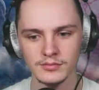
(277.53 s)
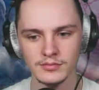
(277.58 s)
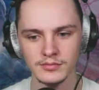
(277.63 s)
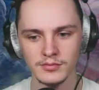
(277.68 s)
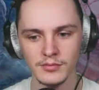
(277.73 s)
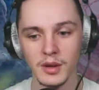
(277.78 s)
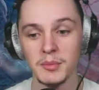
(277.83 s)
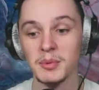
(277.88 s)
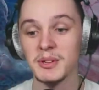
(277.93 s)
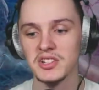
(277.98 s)

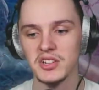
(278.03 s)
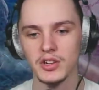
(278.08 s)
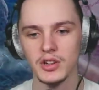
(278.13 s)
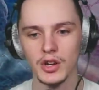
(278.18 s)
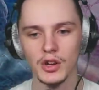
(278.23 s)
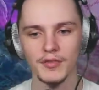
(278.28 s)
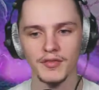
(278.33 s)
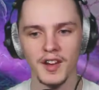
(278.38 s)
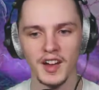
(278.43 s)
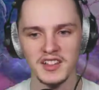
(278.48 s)
Maybe he's going to
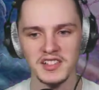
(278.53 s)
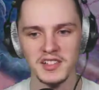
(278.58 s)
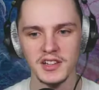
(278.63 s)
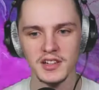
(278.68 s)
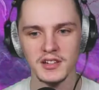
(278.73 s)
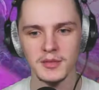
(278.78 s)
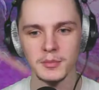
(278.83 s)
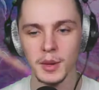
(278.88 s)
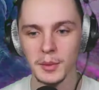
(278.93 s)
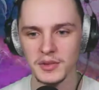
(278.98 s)
go faster.
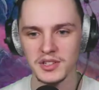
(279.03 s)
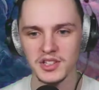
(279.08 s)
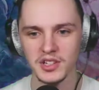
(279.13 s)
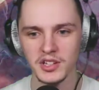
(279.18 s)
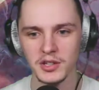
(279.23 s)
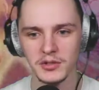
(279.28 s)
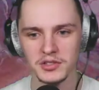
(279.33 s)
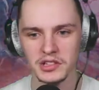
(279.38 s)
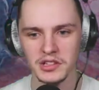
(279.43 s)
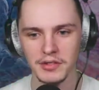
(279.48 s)
Maybe he's going to
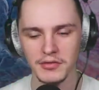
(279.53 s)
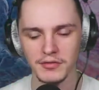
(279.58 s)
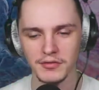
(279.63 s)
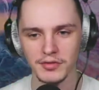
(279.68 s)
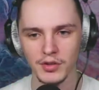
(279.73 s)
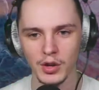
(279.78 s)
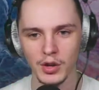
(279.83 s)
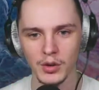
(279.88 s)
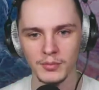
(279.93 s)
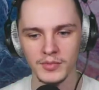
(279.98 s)
use a different
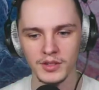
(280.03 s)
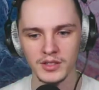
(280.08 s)
form.